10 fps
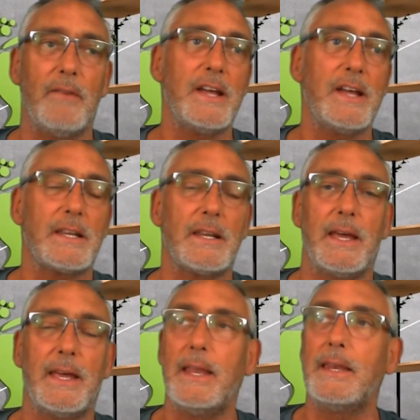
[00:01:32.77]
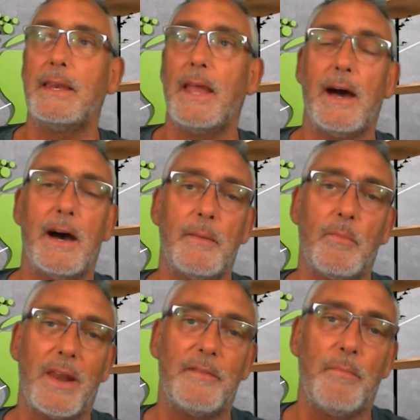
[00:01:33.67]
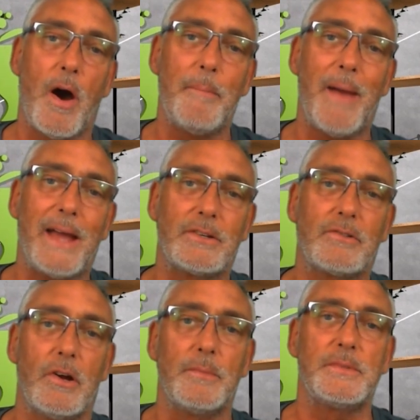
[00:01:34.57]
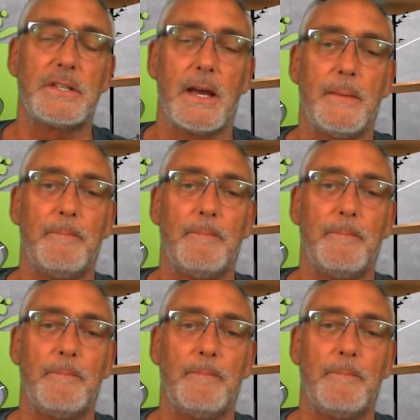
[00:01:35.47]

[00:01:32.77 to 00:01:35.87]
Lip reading: And recently in one of my MAD groups,